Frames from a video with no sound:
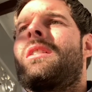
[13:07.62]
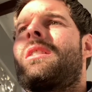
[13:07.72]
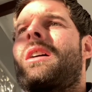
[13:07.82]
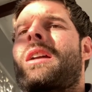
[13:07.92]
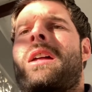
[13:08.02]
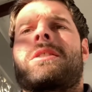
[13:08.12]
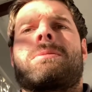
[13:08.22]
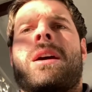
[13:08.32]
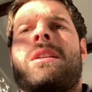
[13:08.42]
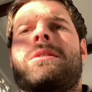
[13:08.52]
I can't
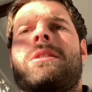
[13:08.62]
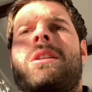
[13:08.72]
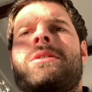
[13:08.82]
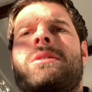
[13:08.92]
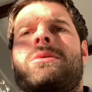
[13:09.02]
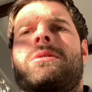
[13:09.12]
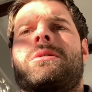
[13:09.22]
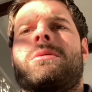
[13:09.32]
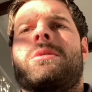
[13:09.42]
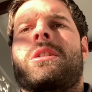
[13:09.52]
explain it to you guys
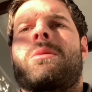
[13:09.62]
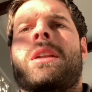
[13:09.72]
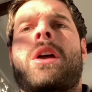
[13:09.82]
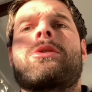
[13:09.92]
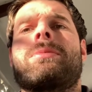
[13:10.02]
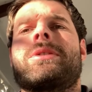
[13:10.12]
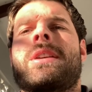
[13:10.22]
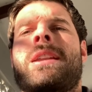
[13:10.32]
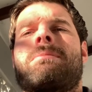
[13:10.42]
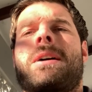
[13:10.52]
to know
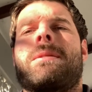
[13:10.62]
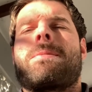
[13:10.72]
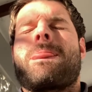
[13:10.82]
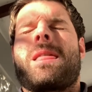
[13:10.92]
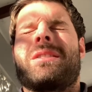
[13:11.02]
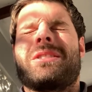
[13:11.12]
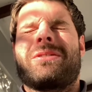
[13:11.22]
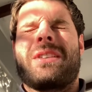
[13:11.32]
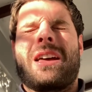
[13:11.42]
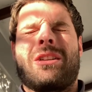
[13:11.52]
100%, but I
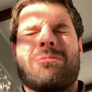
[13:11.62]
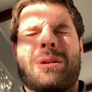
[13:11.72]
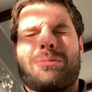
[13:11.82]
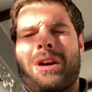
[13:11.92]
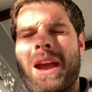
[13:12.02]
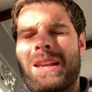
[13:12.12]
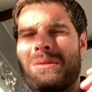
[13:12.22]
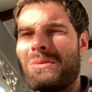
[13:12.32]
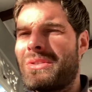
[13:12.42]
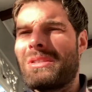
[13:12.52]
just felt like my brain
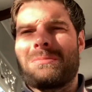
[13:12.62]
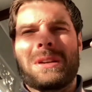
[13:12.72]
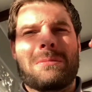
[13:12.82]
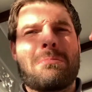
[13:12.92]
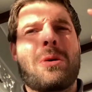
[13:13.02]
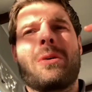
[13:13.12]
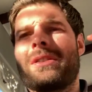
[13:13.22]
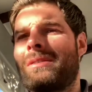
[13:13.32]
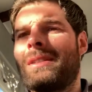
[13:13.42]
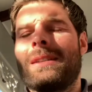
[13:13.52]
was just being
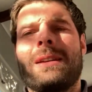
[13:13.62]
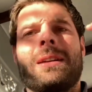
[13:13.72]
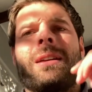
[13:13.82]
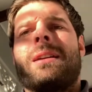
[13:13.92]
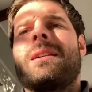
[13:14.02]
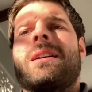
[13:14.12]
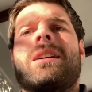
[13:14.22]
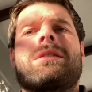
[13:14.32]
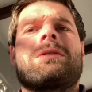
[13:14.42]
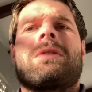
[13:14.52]
poisoned. I
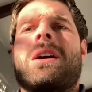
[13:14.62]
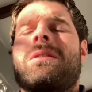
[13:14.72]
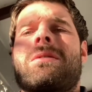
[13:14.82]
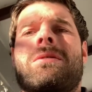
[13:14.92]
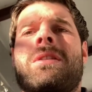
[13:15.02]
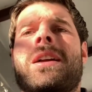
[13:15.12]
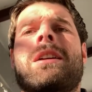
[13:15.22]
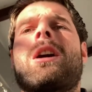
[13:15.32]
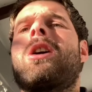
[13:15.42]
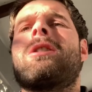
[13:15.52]
just felt
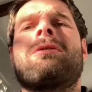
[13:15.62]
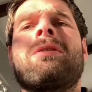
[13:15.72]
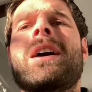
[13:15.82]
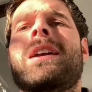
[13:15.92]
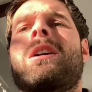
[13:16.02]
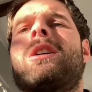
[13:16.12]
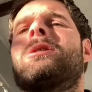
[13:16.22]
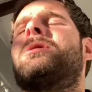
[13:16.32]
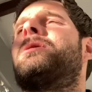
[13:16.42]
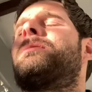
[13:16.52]
fucking
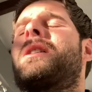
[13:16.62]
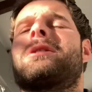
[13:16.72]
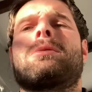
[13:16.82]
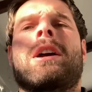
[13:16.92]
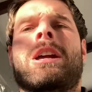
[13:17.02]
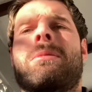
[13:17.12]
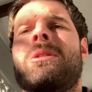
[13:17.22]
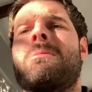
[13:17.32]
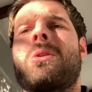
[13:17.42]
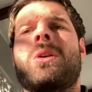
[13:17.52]
horrible. I just wake up in
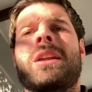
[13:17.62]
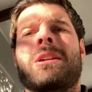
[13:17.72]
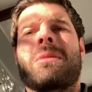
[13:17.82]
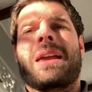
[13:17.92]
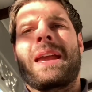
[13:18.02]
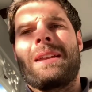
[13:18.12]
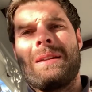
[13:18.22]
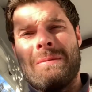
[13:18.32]
the morning and my head